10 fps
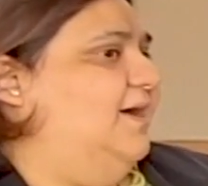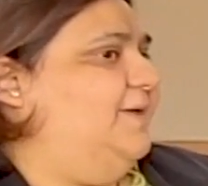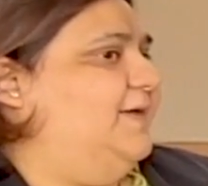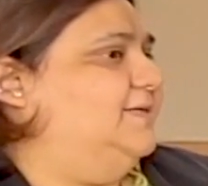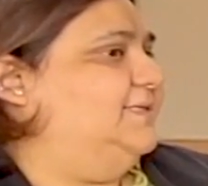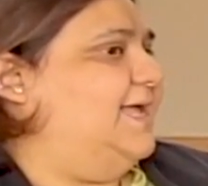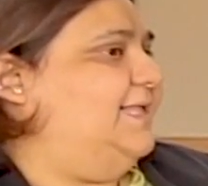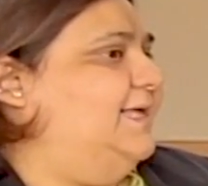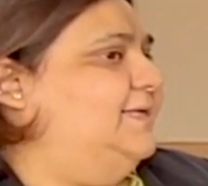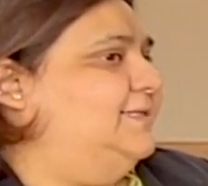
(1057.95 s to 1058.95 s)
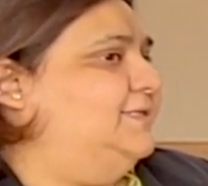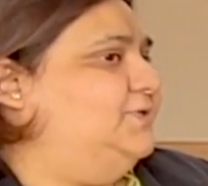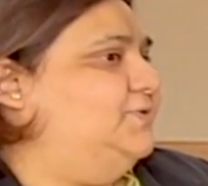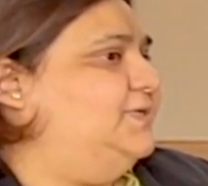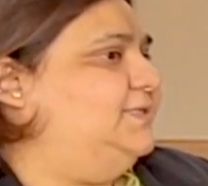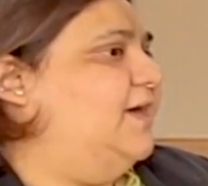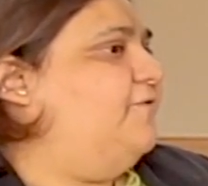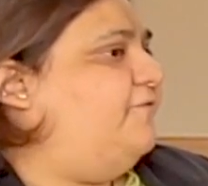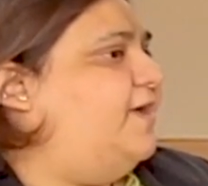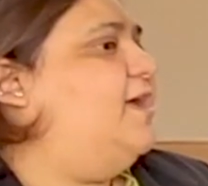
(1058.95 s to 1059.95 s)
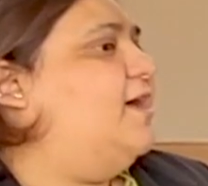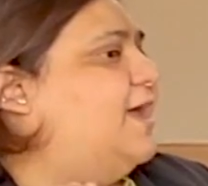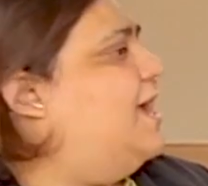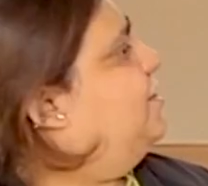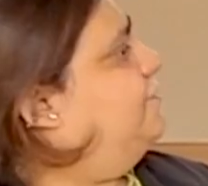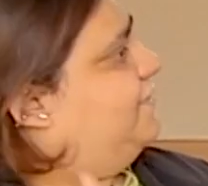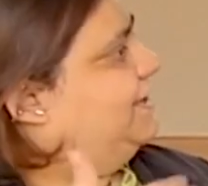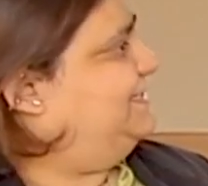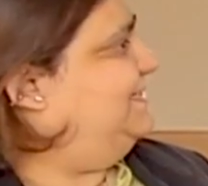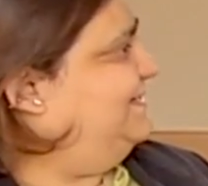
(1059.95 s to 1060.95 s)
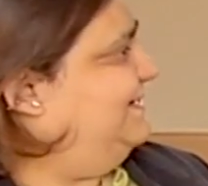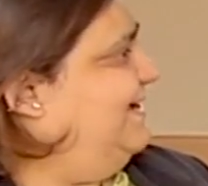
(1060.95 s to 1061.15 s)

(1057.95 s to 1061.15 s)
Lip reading: Because I think the students are way ahead of us.